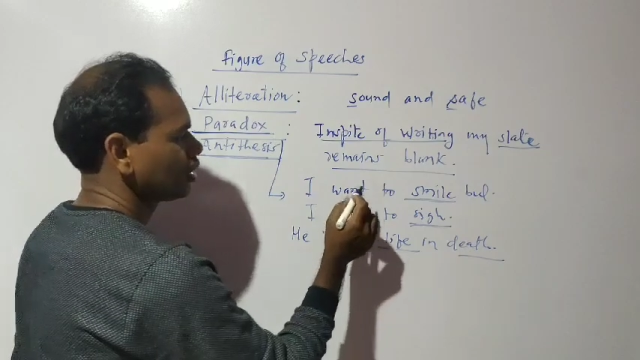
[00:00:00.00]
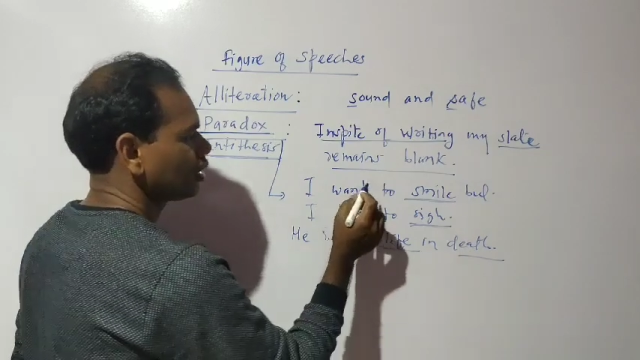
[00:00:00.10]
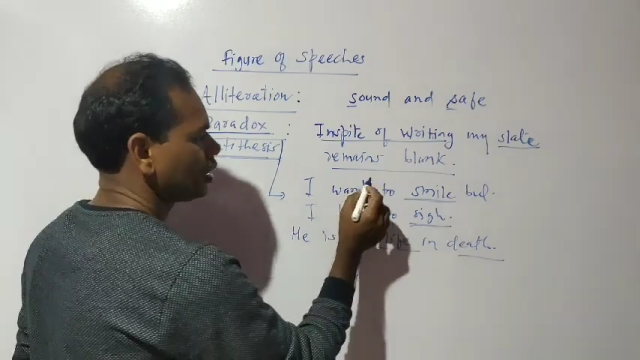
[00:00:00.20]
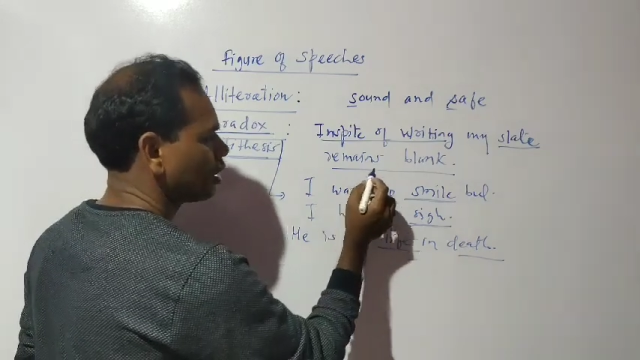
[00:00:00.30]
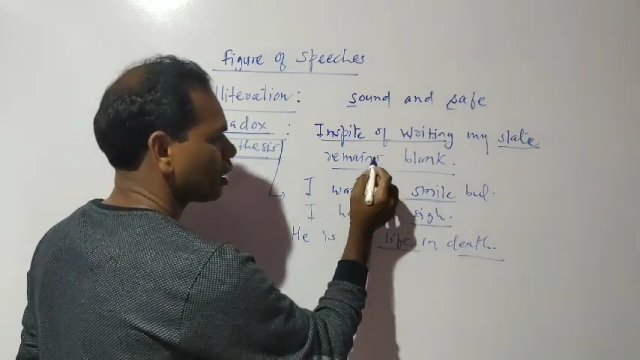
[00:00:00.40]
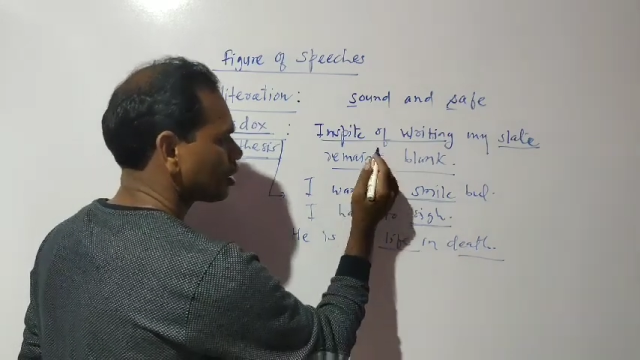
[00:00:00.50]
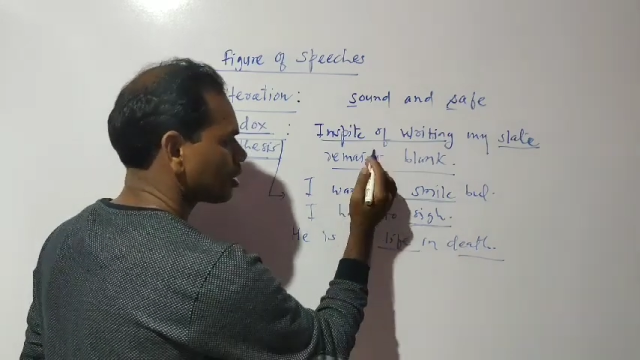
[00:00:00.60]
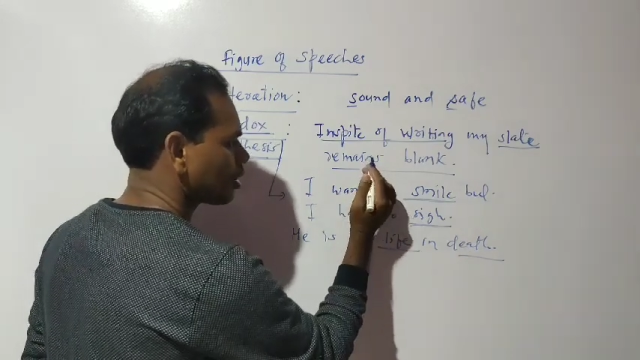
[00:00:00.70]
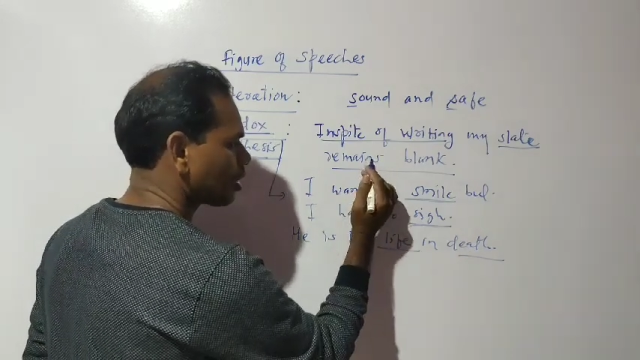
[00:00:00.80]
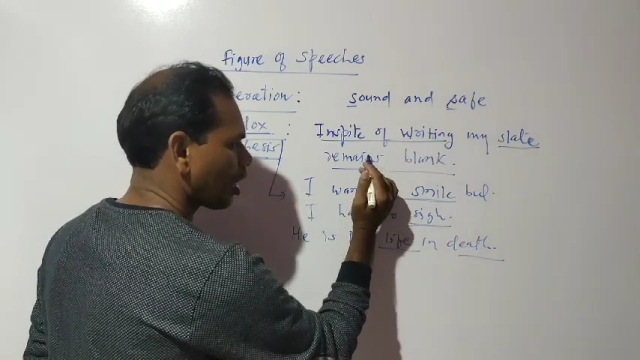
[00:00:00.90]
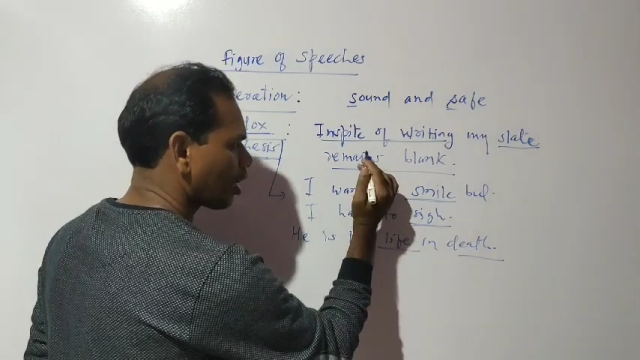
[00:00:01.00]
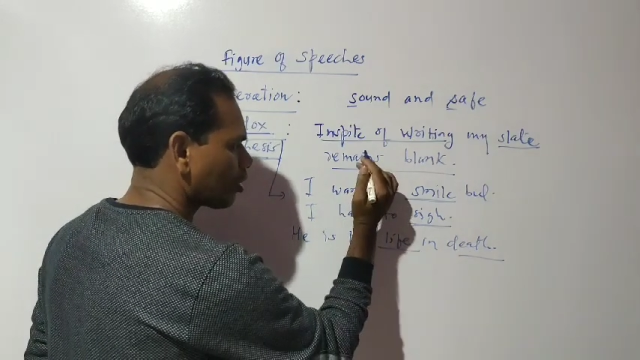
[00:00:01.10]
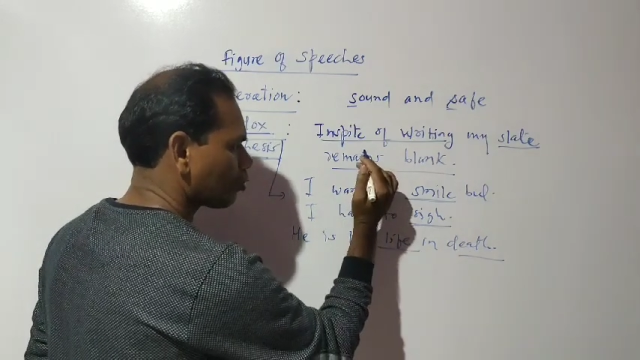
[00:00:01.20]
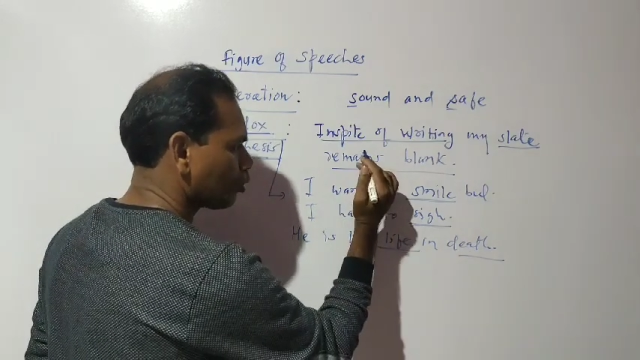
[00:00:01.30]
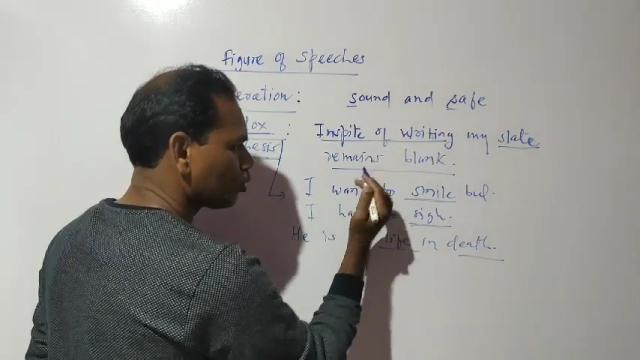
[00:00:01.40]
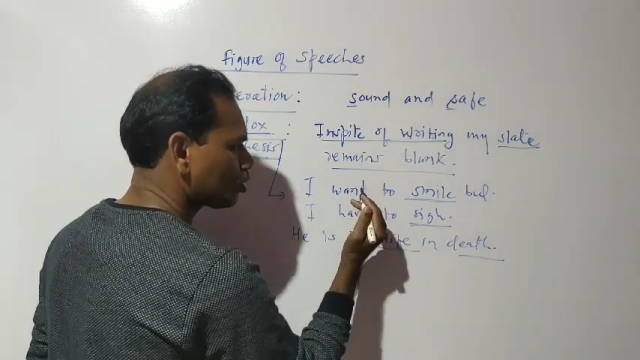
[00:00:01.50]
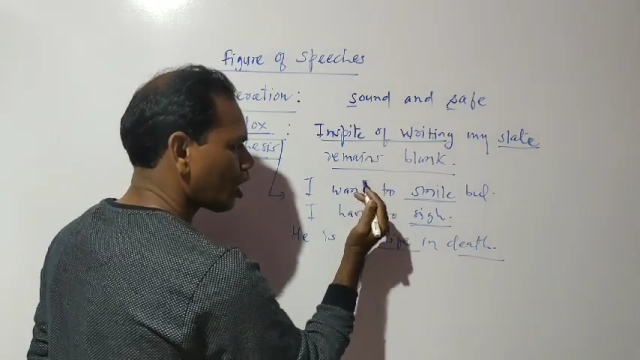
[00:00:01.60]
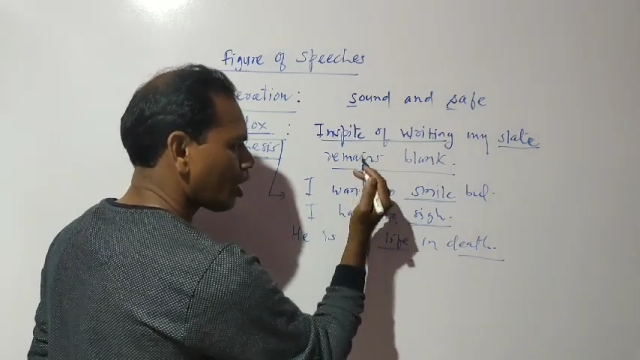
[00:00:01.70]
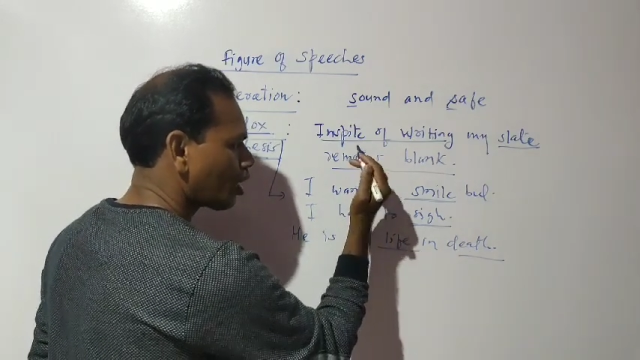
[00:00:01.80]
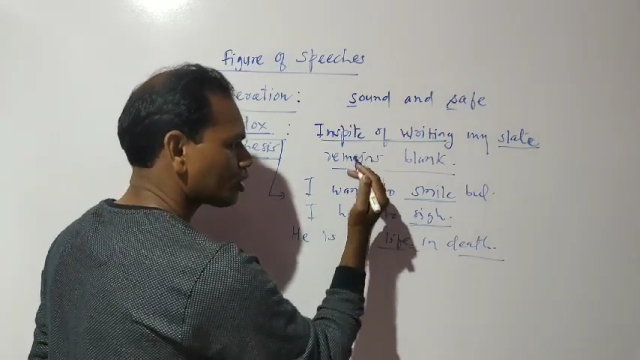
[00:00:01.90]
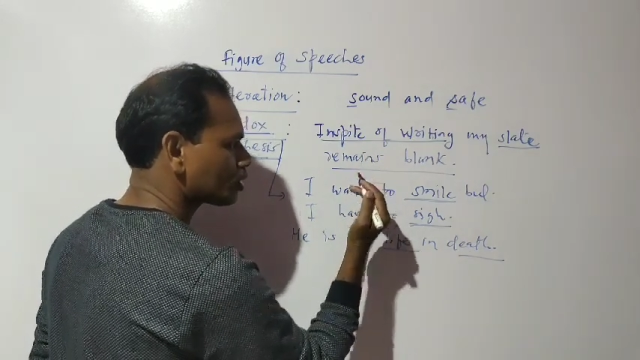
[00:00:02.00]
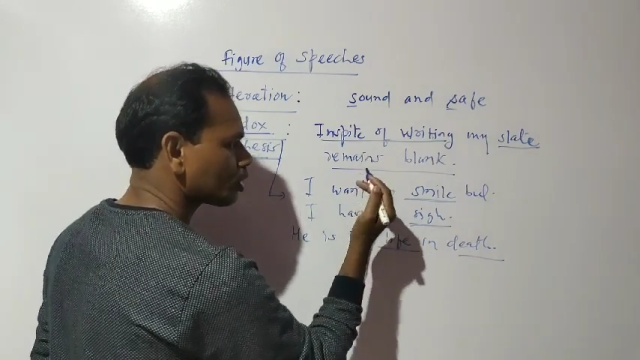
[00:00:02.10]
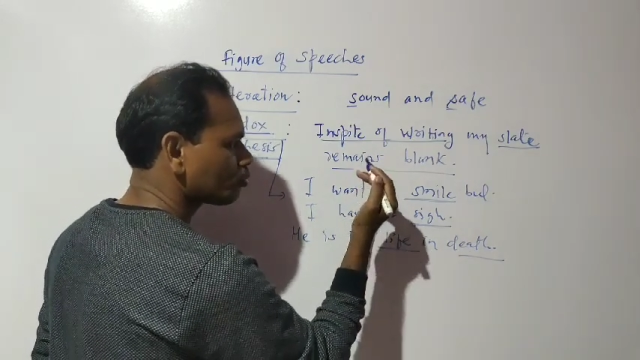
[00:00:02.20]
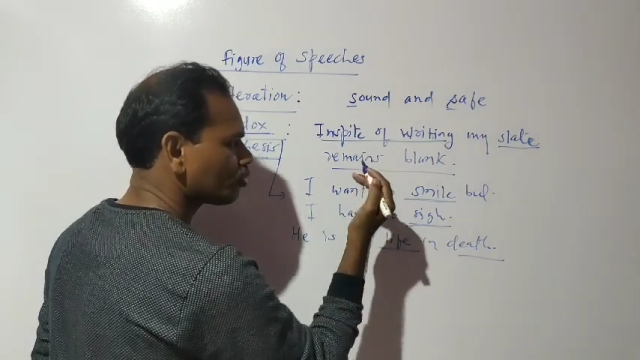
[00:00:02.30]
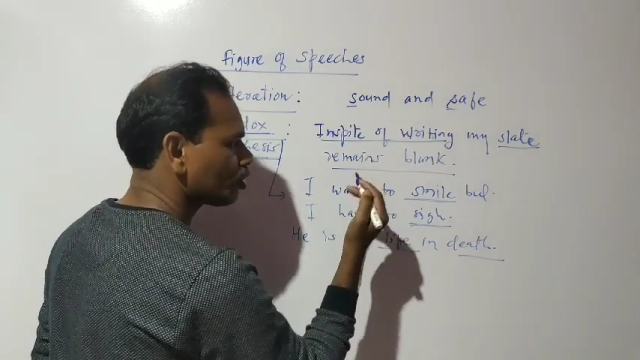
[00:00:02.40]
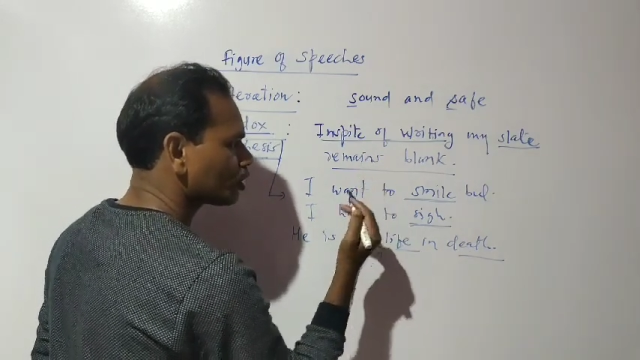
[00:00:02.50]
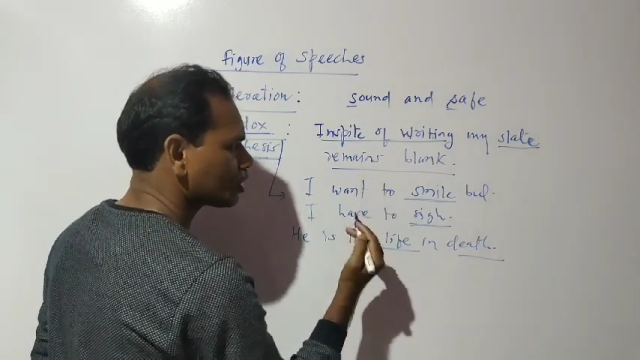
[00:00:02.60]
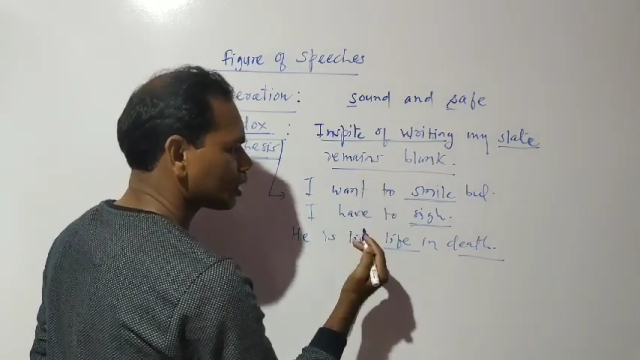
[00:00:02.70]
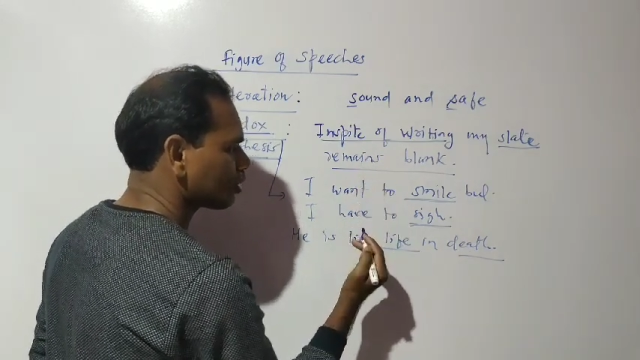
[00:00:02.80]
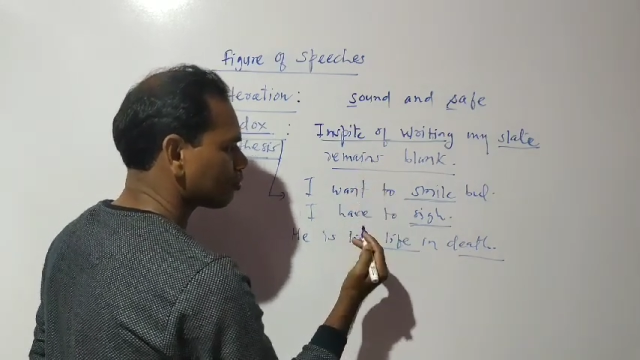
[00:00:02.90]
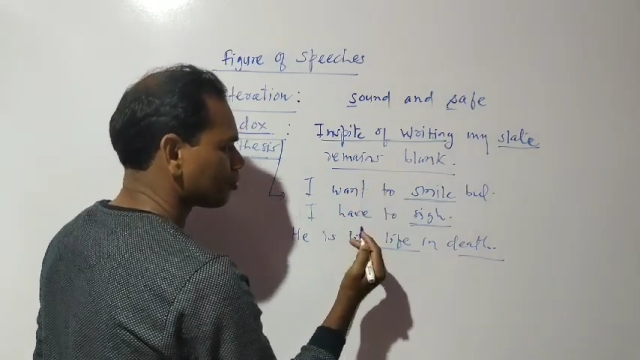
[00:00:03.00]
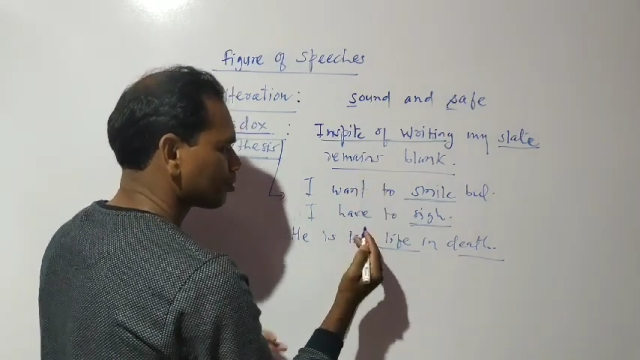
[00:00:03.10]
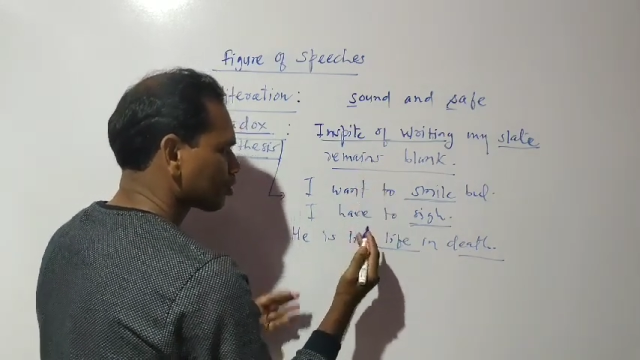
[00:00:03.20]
Here both are somewhat same.